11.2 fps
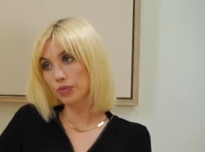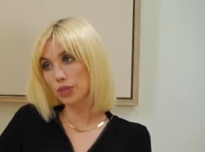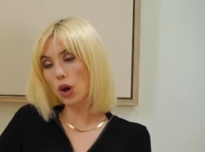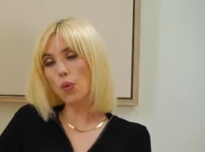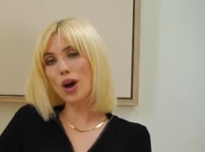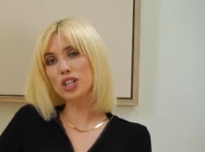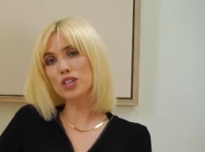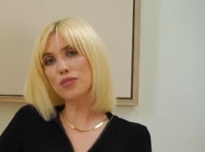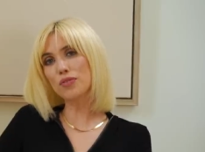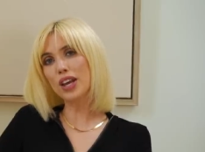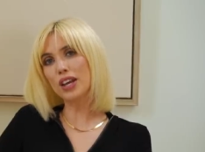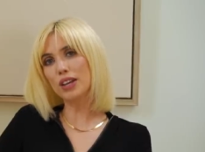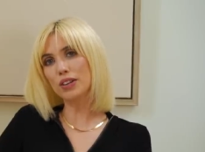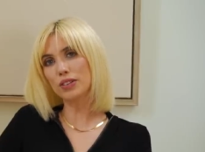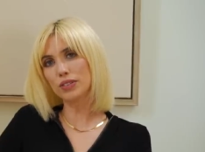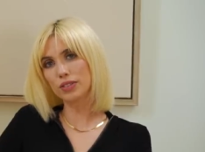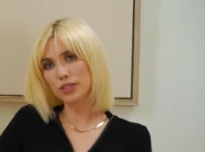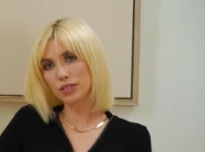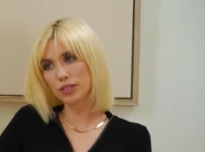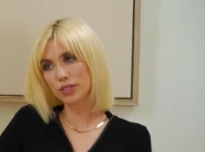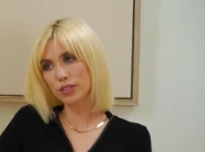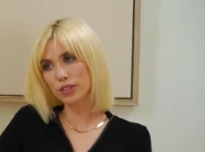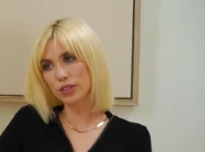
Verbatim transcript: Go watch a vid. Mm-hmm.